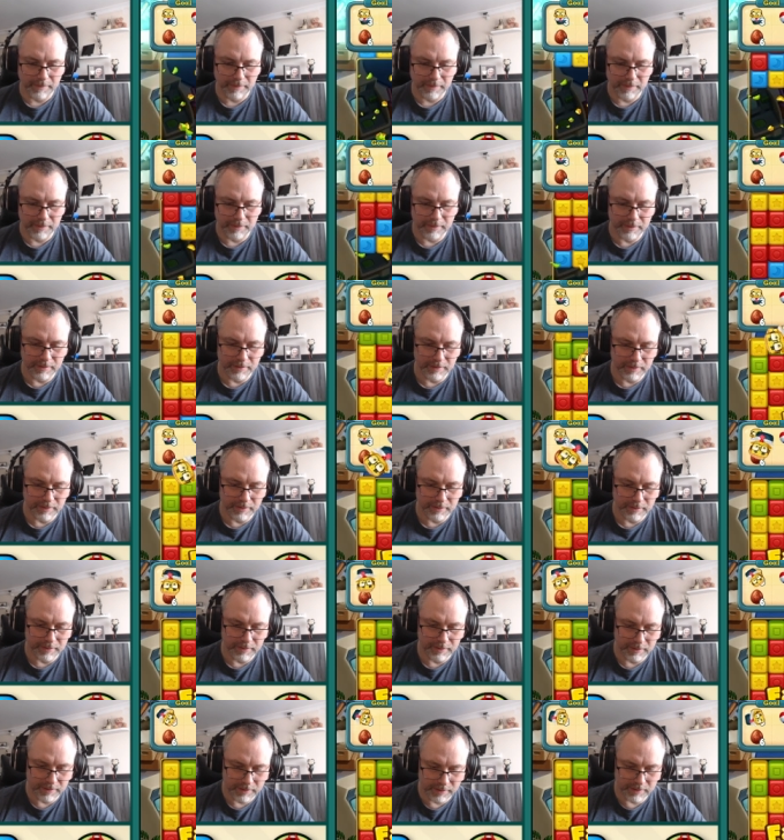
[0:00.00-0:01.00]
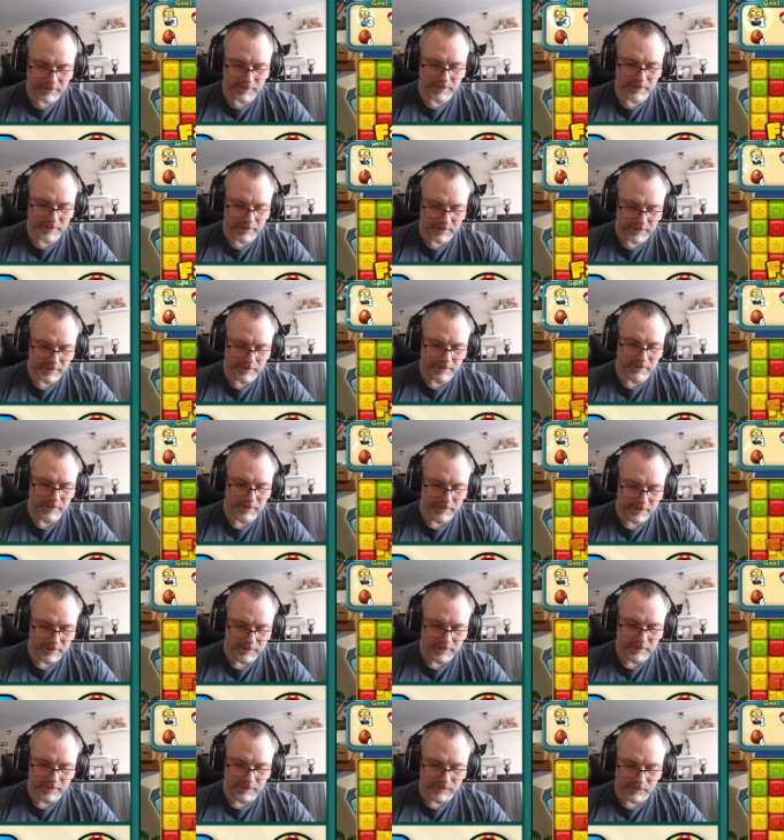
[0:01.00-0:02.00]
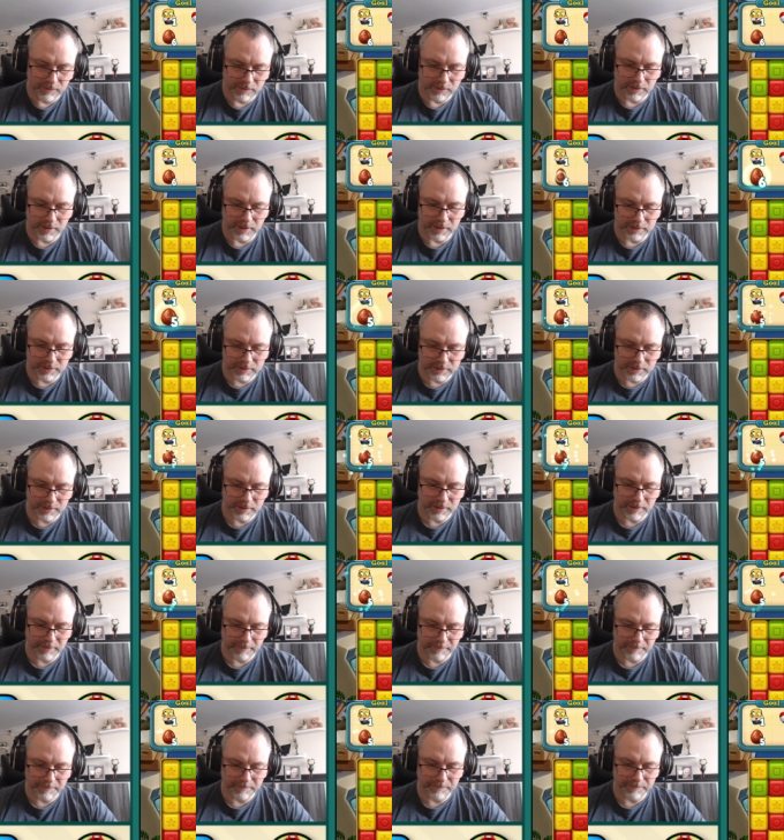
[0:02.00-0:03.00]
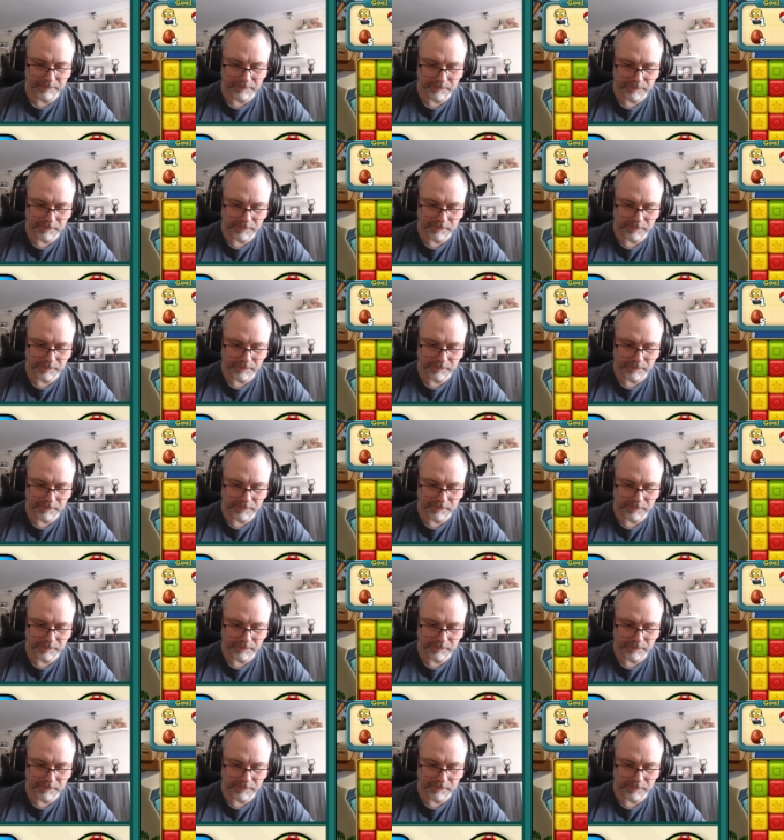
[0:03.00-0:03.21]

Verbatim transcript: Fantastic. Right.